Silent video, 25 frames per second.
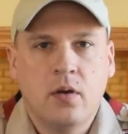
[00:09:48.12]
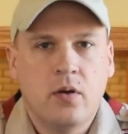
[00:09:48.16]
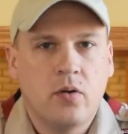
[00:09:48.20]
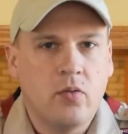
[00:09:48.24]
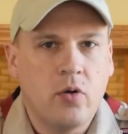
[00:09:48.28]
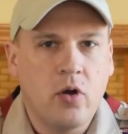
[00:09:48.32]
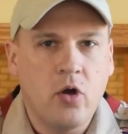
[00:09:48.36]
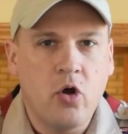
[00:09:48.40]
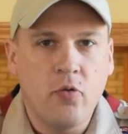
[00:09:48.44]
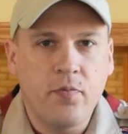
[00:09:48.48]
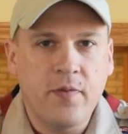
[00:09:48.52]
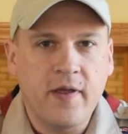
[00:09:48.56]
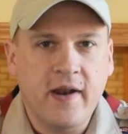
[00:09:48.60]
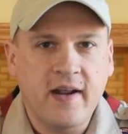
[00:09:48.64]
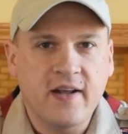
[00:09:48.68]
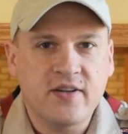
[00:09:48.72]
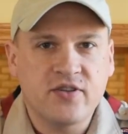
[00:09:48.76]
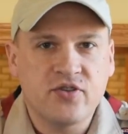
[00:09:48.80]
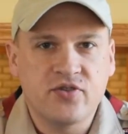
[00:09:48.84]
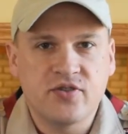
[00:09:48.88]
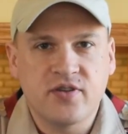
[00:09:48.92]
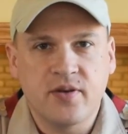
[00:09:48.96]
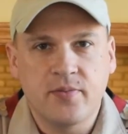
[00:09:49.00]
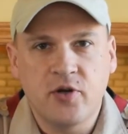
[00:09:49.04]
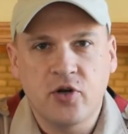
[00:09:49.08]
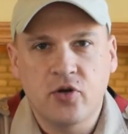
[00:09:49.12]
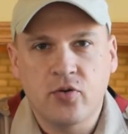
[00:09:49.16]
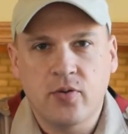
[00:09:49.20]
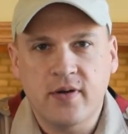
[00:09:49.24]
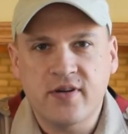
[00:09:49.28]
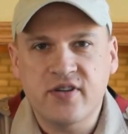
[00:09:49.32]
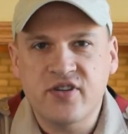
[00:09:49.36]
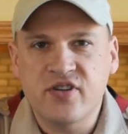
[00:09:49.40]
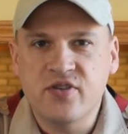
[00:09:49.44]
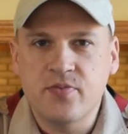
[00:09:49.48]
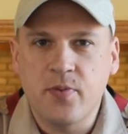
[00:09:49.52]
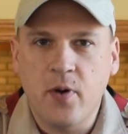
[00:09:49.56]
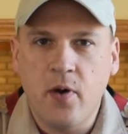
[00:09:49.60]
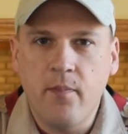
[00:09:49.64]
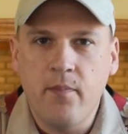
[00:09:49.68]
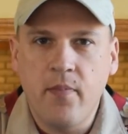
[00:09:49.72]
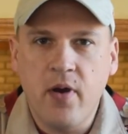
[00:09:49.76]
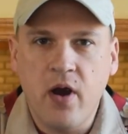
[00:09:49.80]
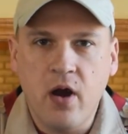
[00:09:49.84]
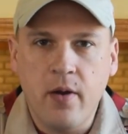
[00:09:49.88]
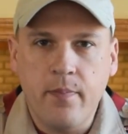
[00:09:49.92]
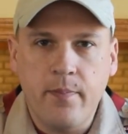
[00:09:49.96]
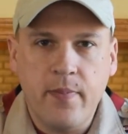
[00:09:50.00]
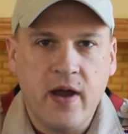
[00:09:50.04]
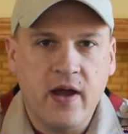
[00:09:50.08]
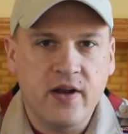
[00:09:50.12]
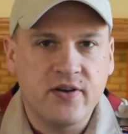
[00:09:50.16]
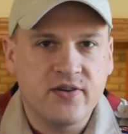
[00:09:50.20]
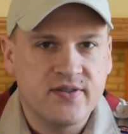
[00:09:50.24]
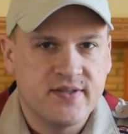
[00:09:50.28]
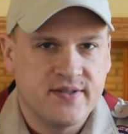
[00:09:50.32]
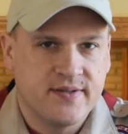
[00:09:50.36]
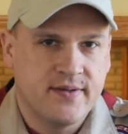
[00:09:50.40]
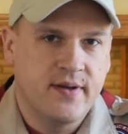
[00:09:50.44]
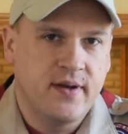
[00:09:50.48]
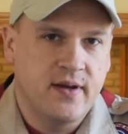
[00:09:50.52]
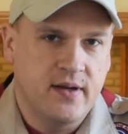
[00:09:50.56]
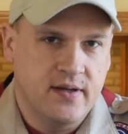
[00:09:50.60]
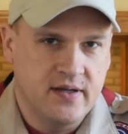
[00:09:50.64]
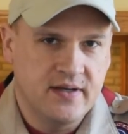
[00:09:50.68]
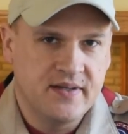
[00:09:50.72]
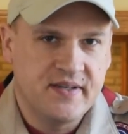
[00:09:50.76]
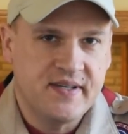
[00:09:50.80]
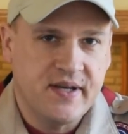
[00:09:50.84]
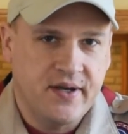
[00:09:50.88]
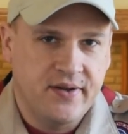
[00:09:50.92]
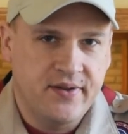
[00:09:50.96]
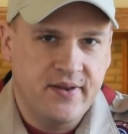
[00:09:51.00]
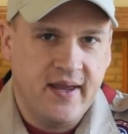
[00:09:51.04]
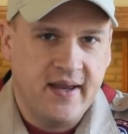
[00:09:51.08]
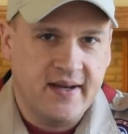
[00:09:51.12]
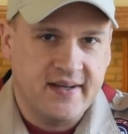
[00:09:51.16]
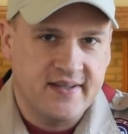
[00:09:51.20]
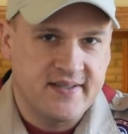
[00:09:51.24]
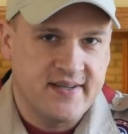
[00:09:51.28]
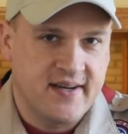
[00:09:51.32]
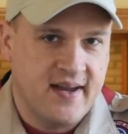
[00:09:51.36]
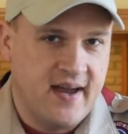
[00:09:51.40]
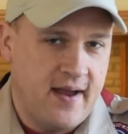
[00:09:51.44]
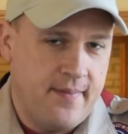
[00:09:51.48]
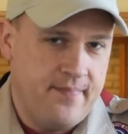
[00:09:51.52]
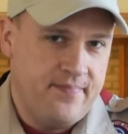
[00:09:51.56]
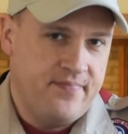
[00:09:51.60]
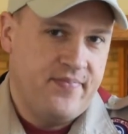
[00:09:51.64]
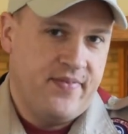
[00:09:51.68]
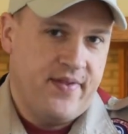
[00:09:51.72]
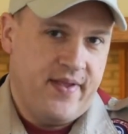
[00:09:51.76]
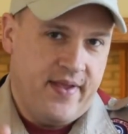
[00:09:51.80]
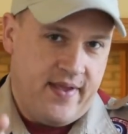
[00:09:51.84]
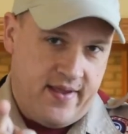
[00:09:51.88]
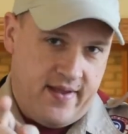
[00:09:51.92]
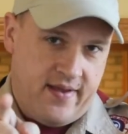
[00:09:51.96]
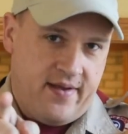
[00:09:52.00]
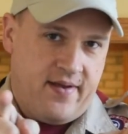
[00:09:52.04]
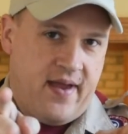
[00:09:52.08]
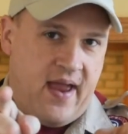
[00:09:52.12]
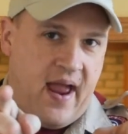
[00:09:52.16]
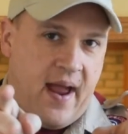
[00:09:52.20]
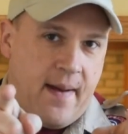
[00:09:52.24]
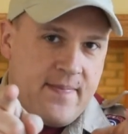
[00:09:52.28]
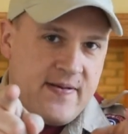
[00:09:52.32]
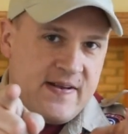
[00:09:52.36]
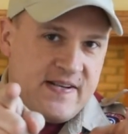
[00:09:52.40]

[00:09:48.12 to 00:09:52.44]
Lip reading: Well, I hope that answers some of your questions about merit badges. And until next time, happy